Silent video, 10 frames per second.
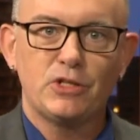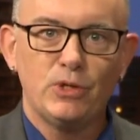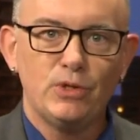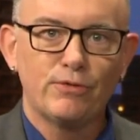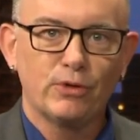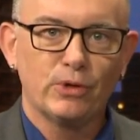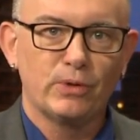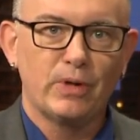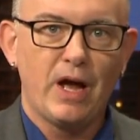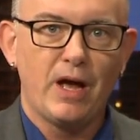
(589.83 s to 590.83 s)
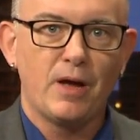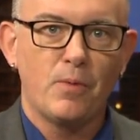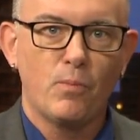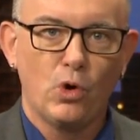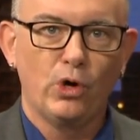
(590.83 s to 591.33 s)
tuned for uh,
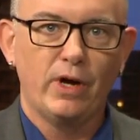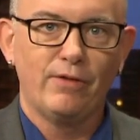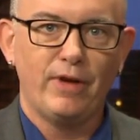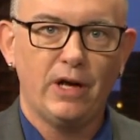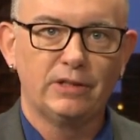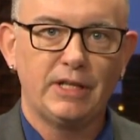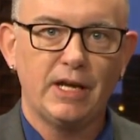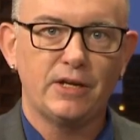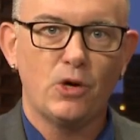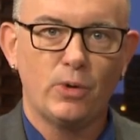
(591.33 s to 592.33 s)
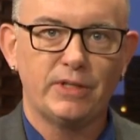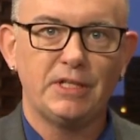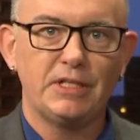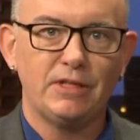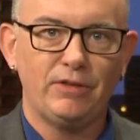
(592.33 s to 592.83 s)
yeah. more of LDN ONT
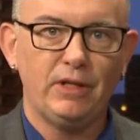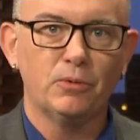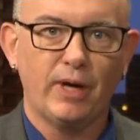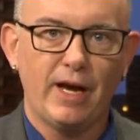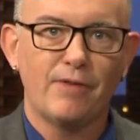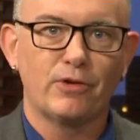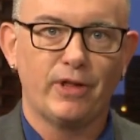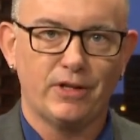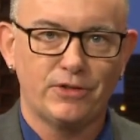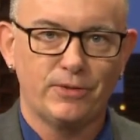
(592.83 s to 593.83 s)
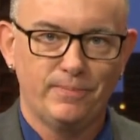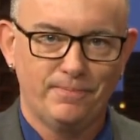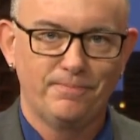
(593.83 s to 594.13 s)
TV right after this.